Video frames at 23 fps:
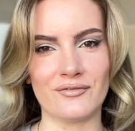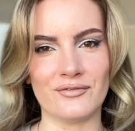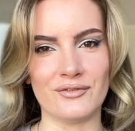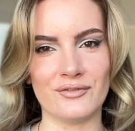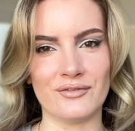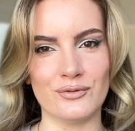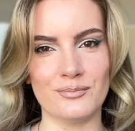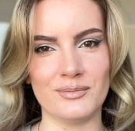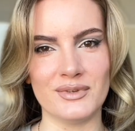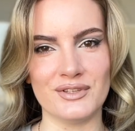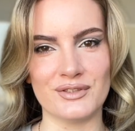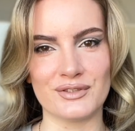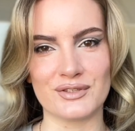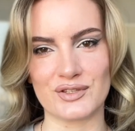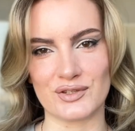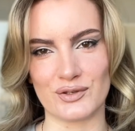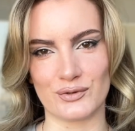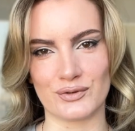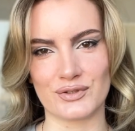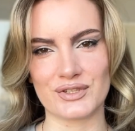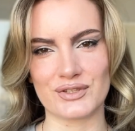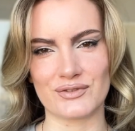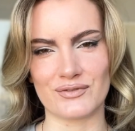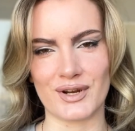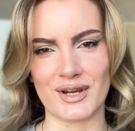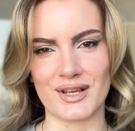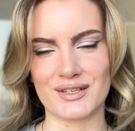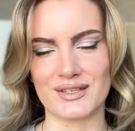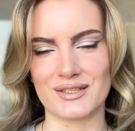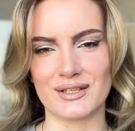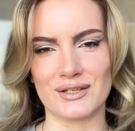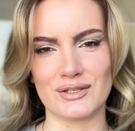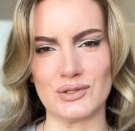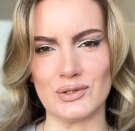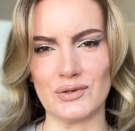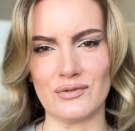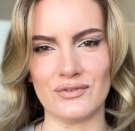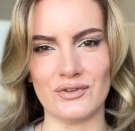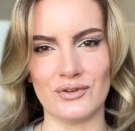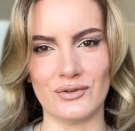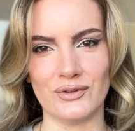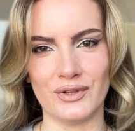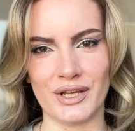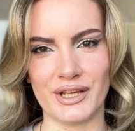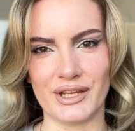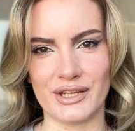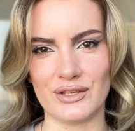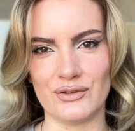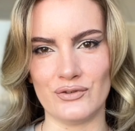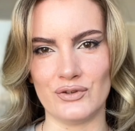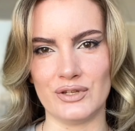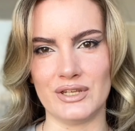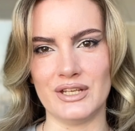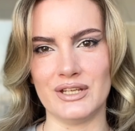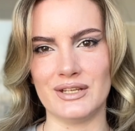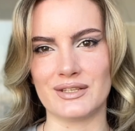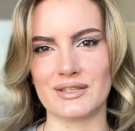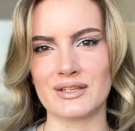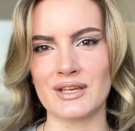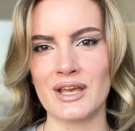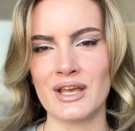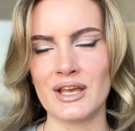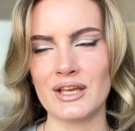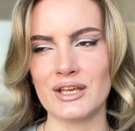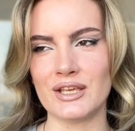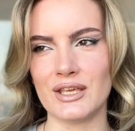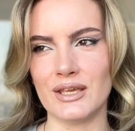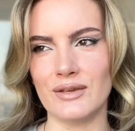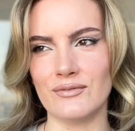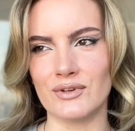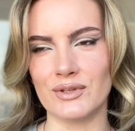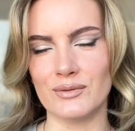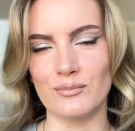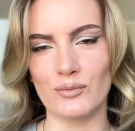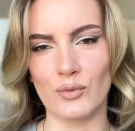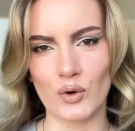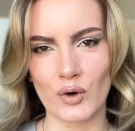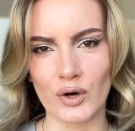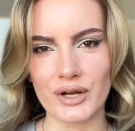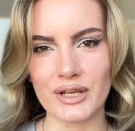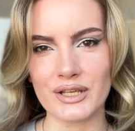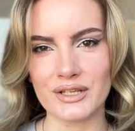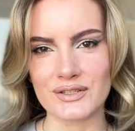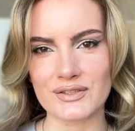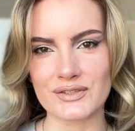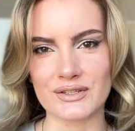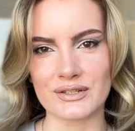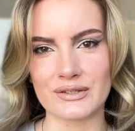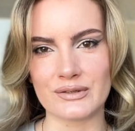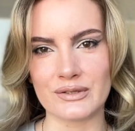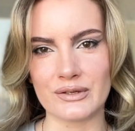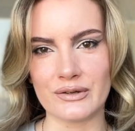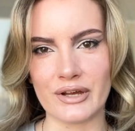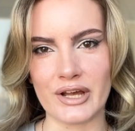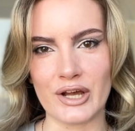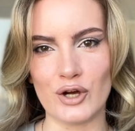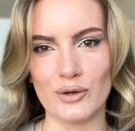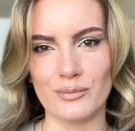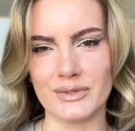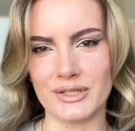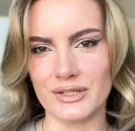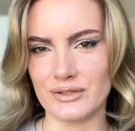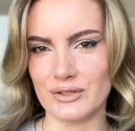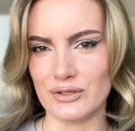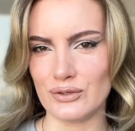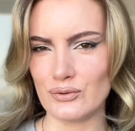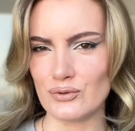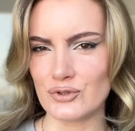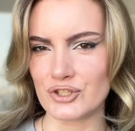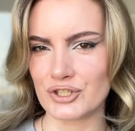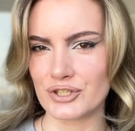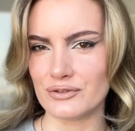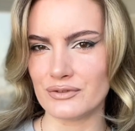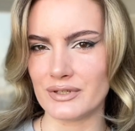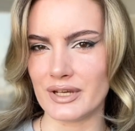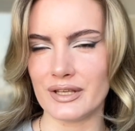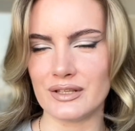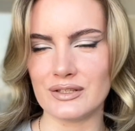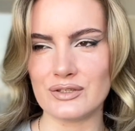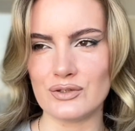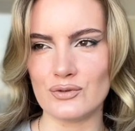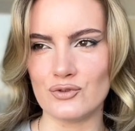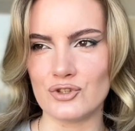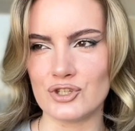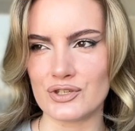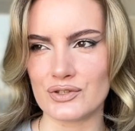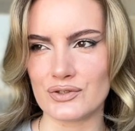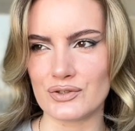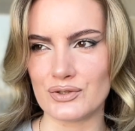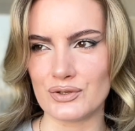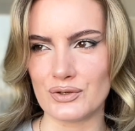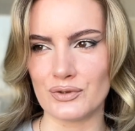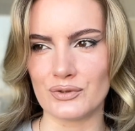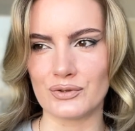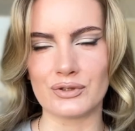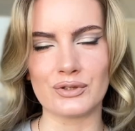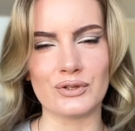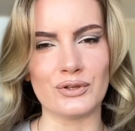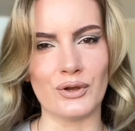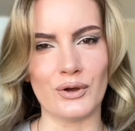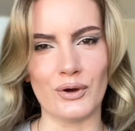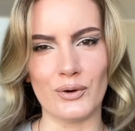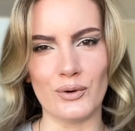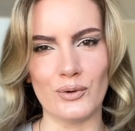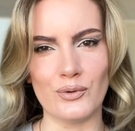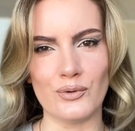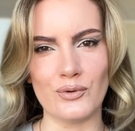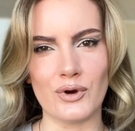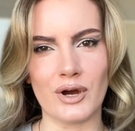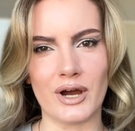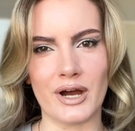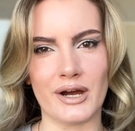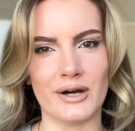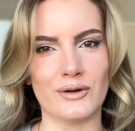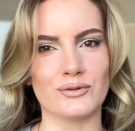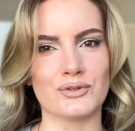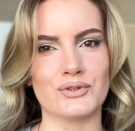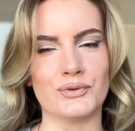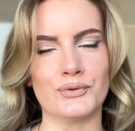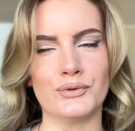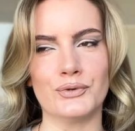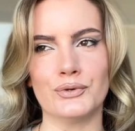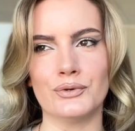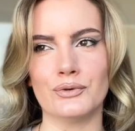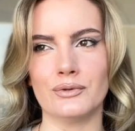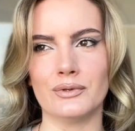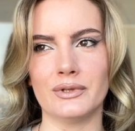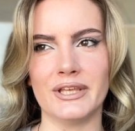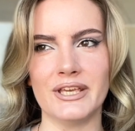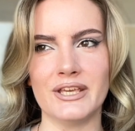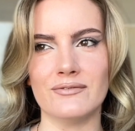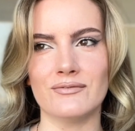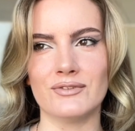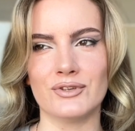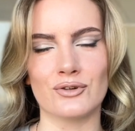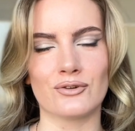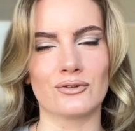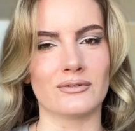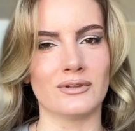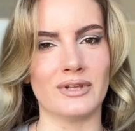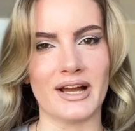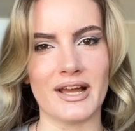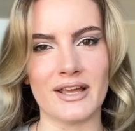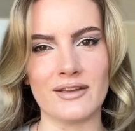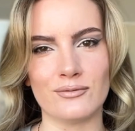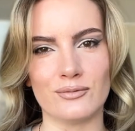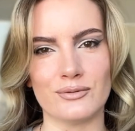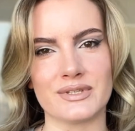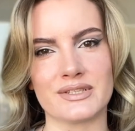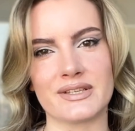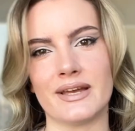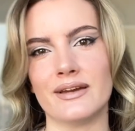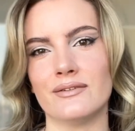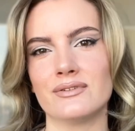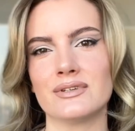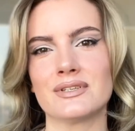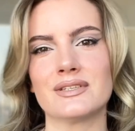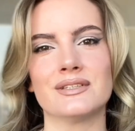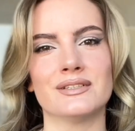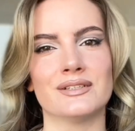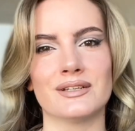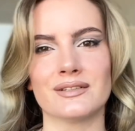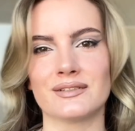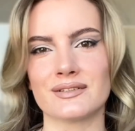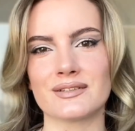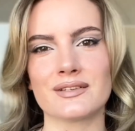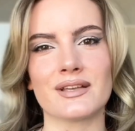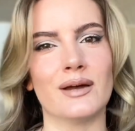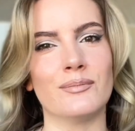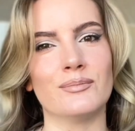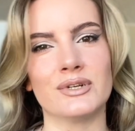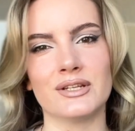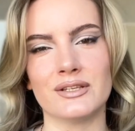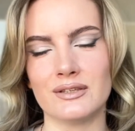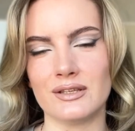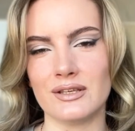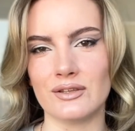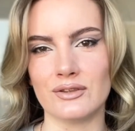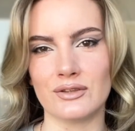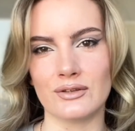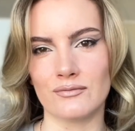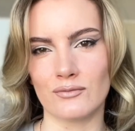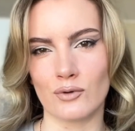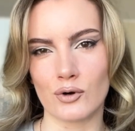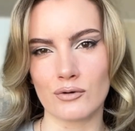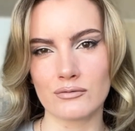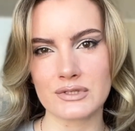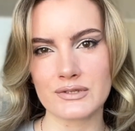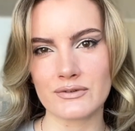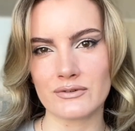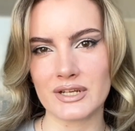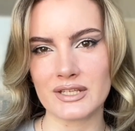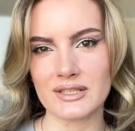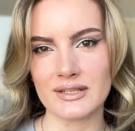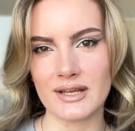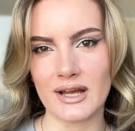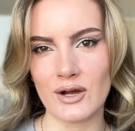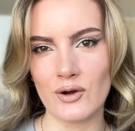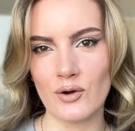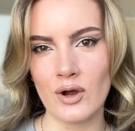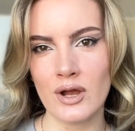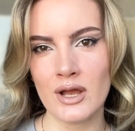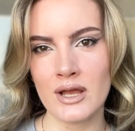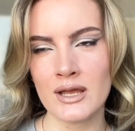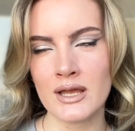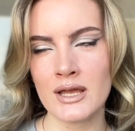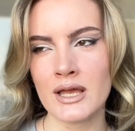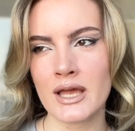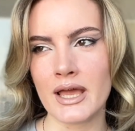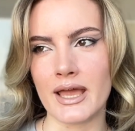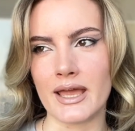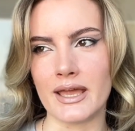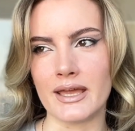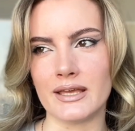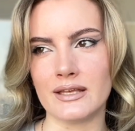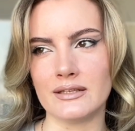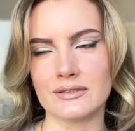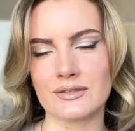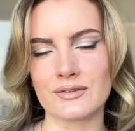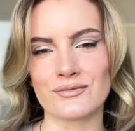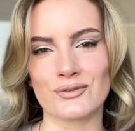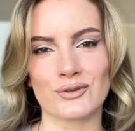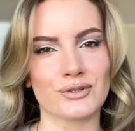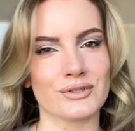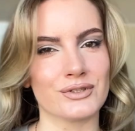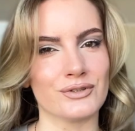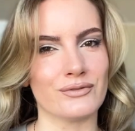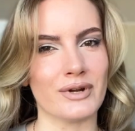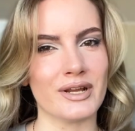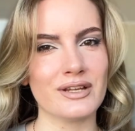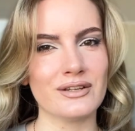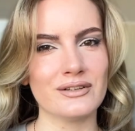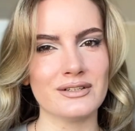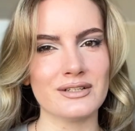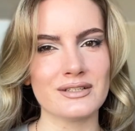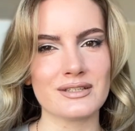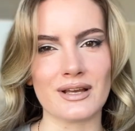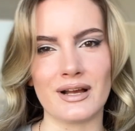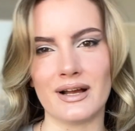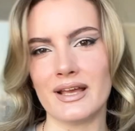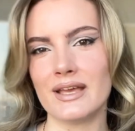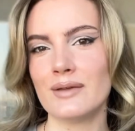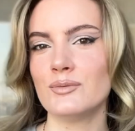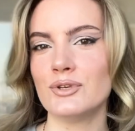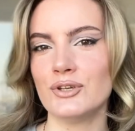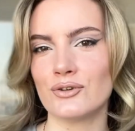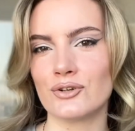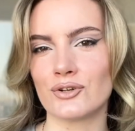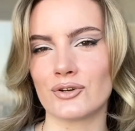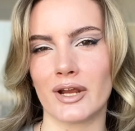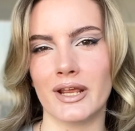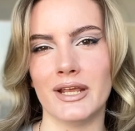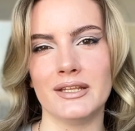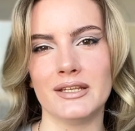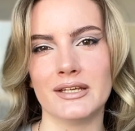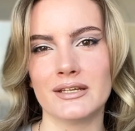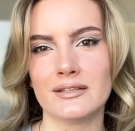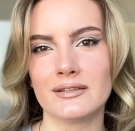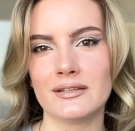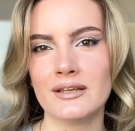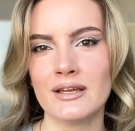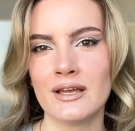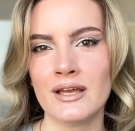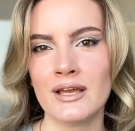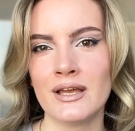you been so stressed that you feel like you need even more external help than usual and you just don't know how to live your life with everything that is happening in the world right now? And for the record, I am Ukrainian.